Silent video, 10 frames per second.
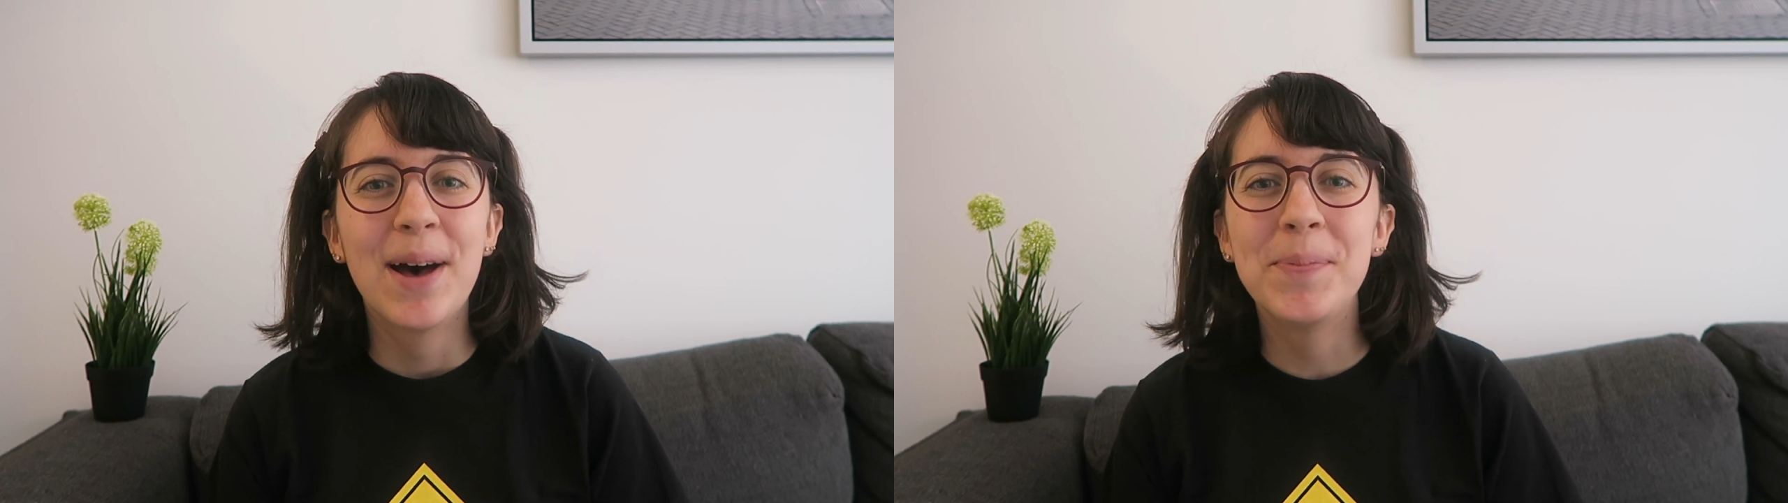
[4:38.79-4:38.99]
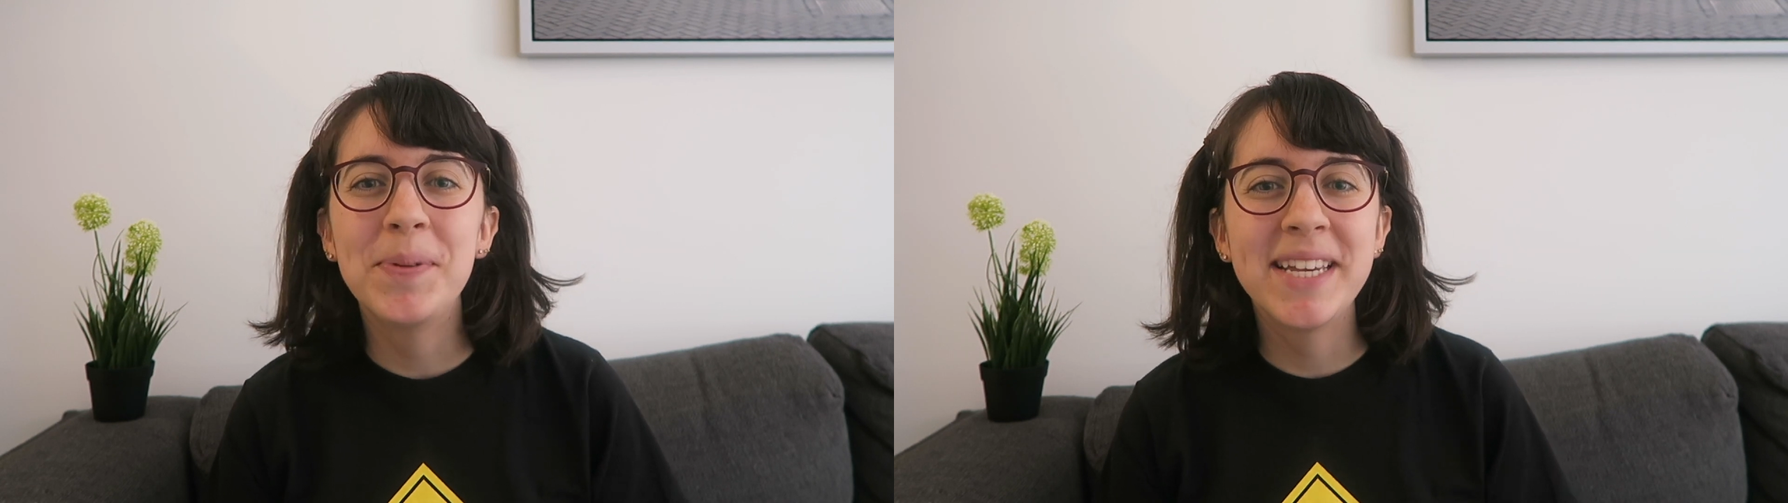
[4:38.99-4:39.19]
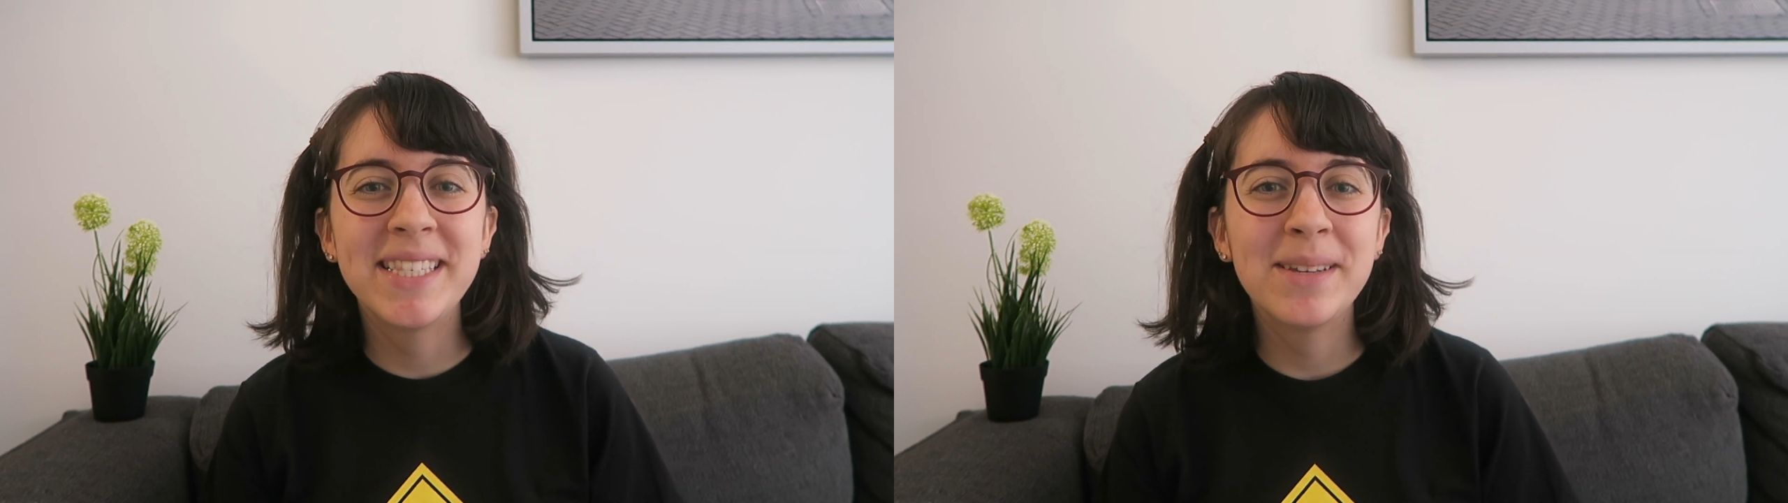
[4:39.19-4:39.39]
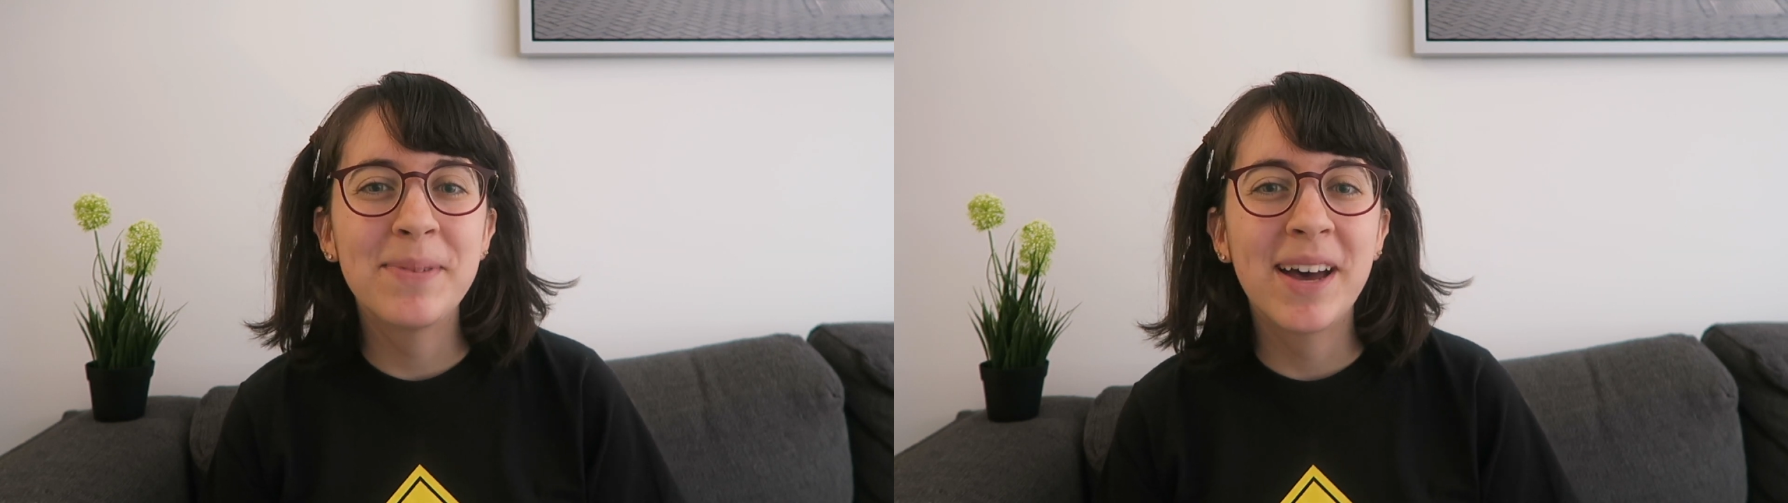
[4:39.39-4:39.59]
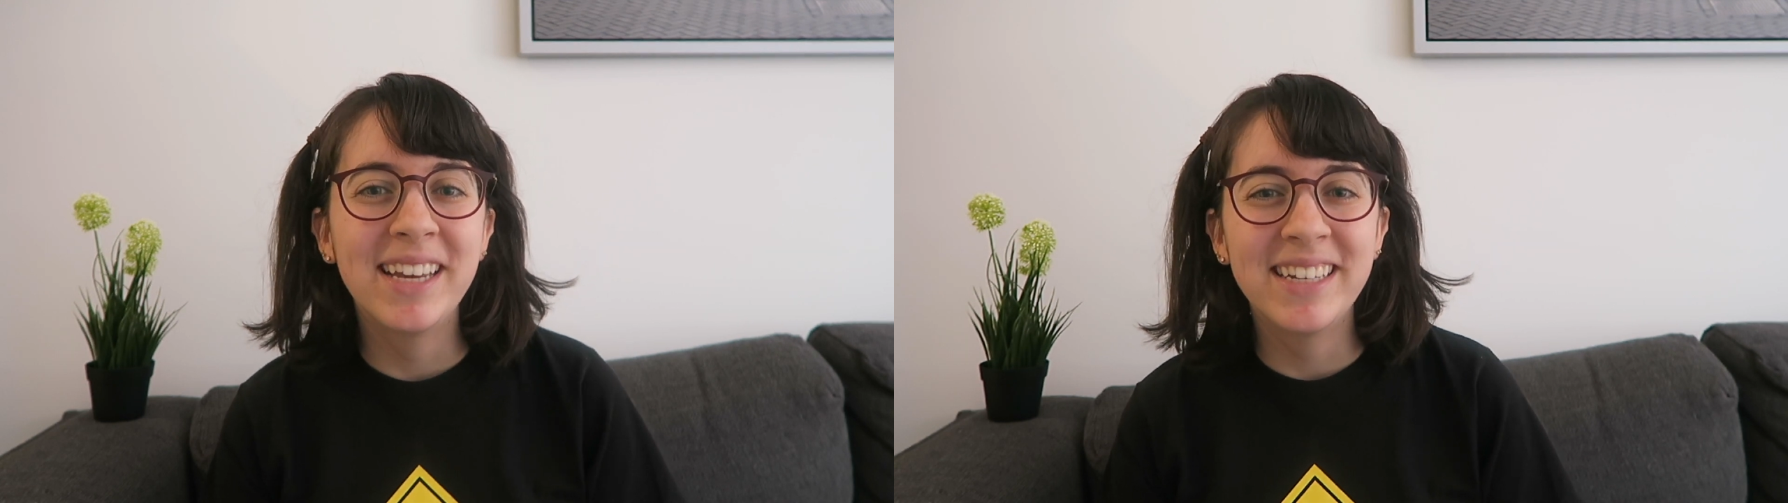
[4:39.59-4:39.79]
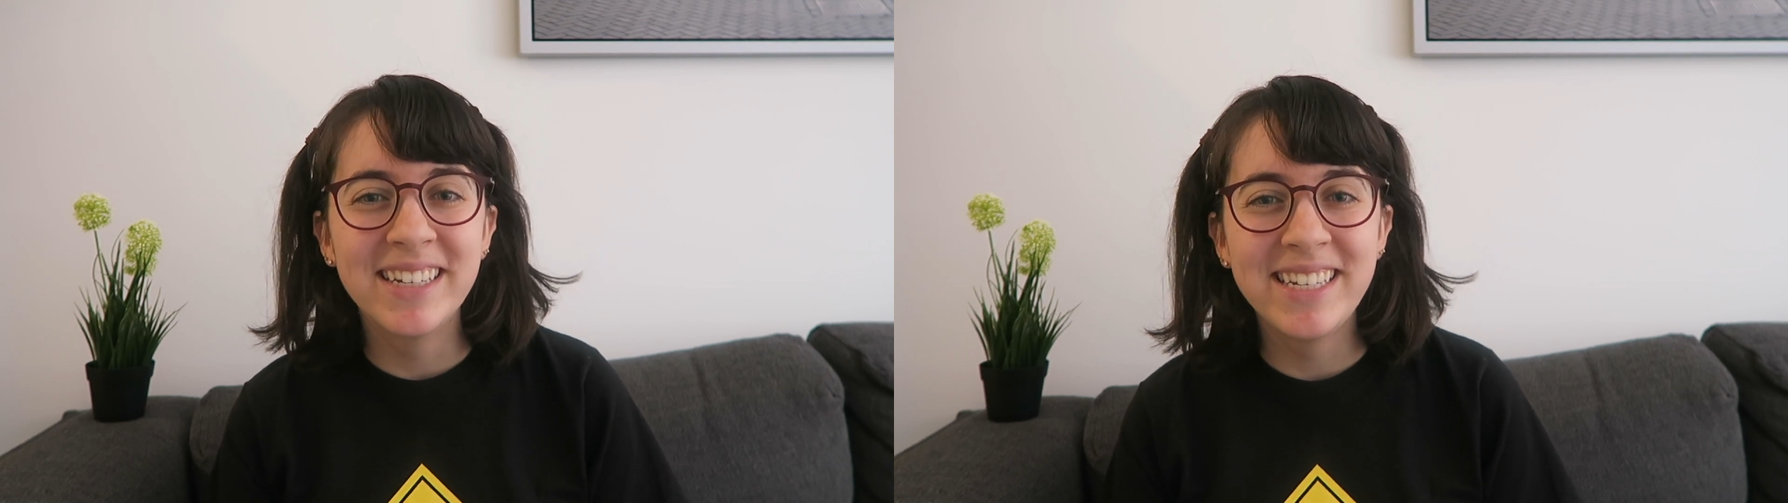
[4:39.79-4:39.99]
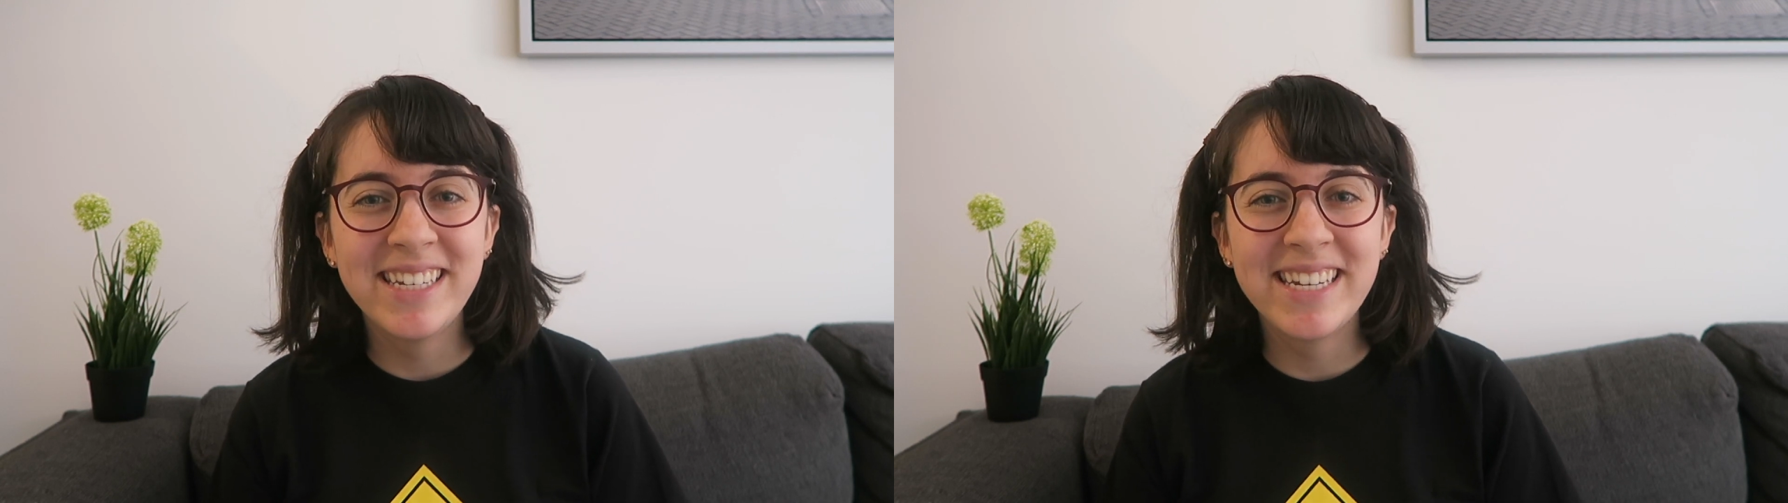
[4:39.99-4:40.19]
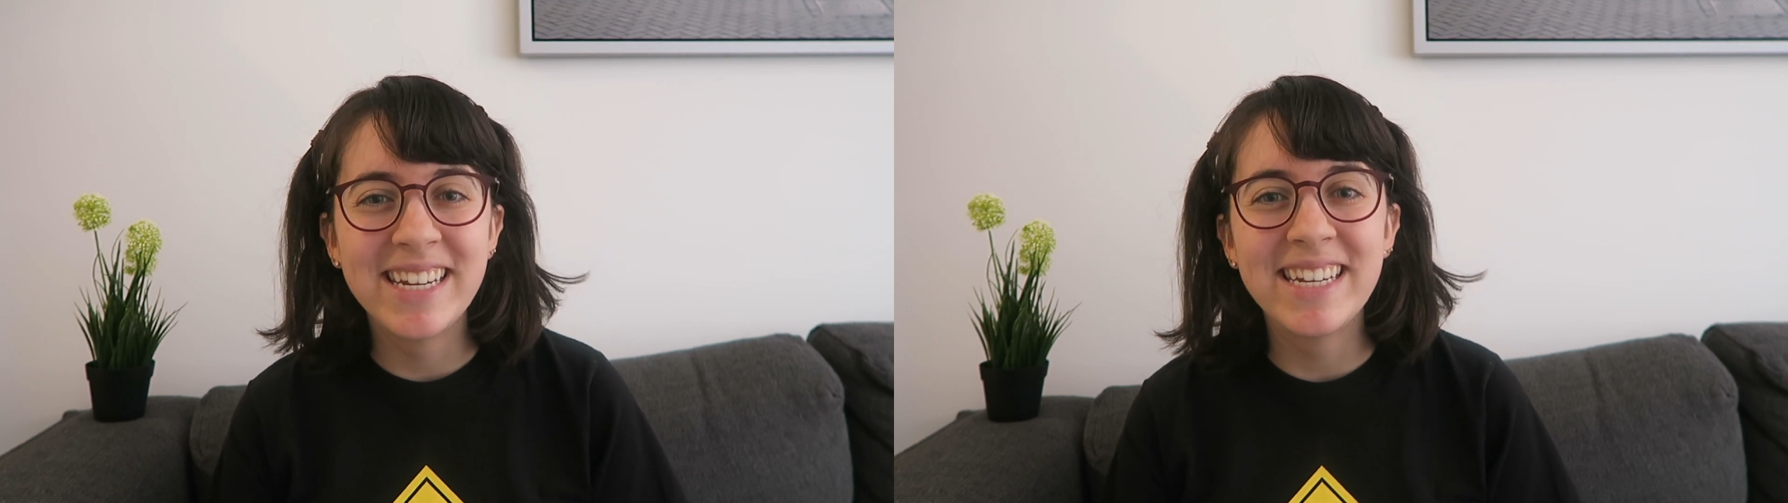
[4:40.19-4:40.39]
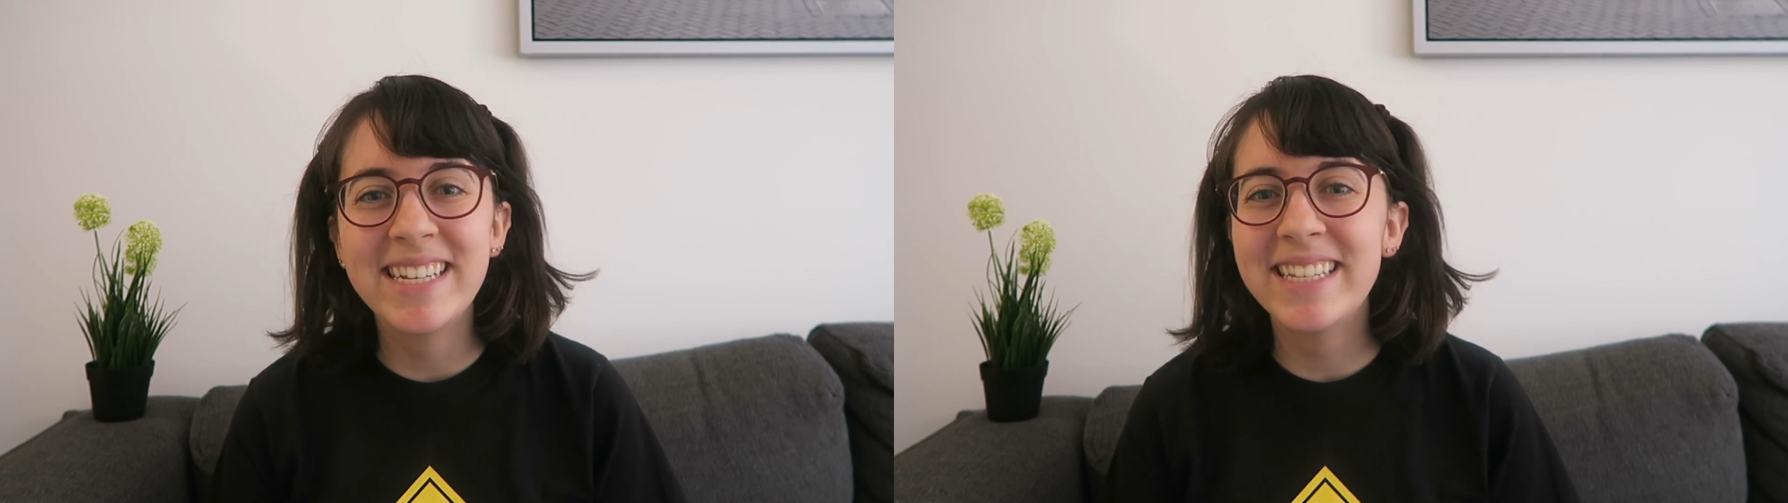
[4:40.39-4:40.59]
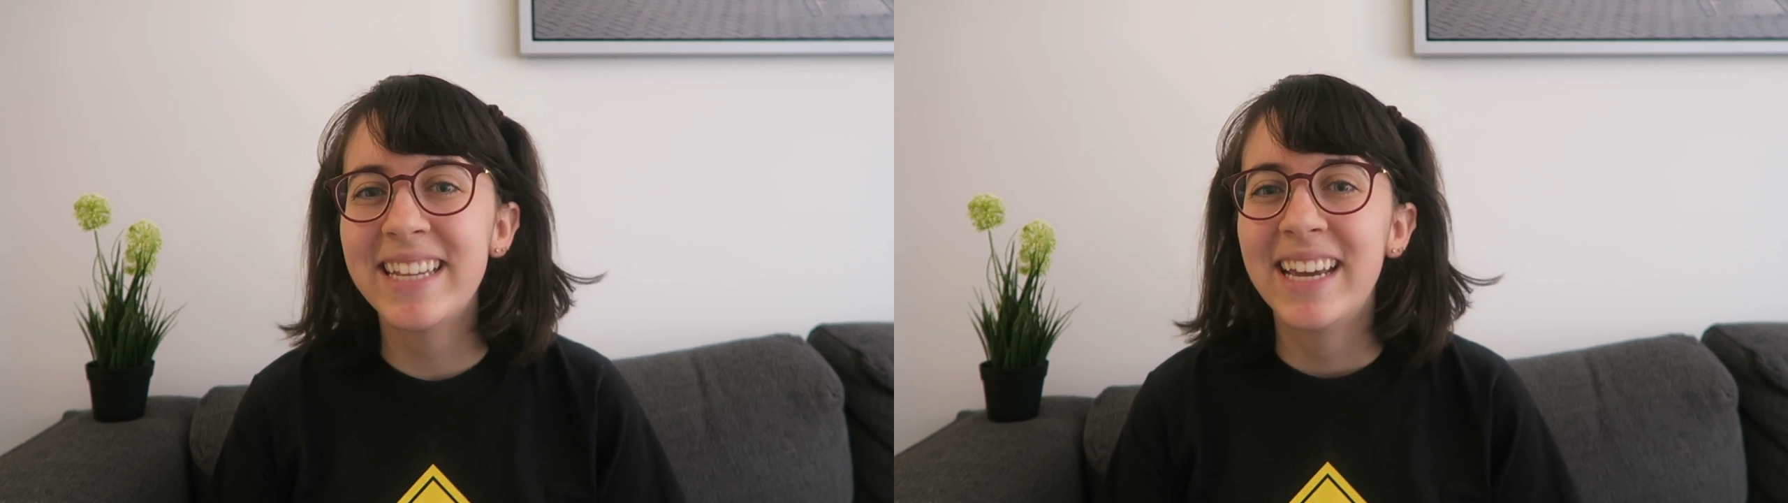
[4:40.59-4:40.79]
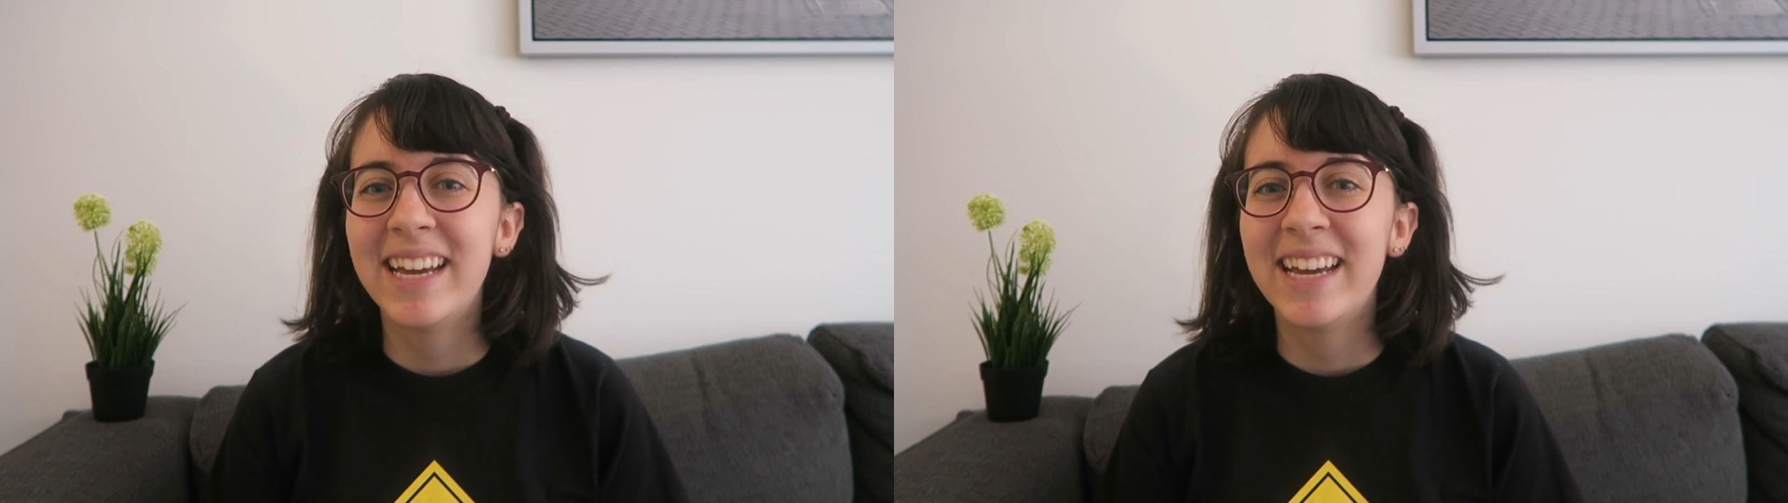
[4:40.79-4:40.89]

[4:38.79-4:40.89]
a place to buy good cheese,